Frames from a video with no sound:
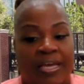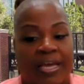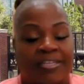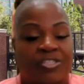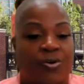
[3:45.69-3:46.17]

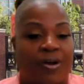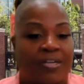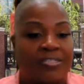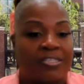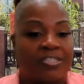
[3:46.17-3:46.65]
And so
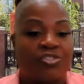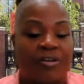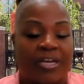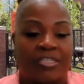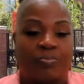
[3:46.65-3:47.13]
our center
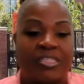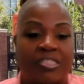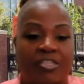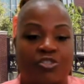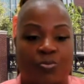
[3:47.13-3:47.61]
has been
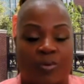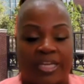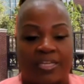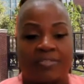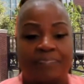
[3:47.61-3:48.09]

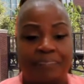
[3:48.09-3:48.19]
situated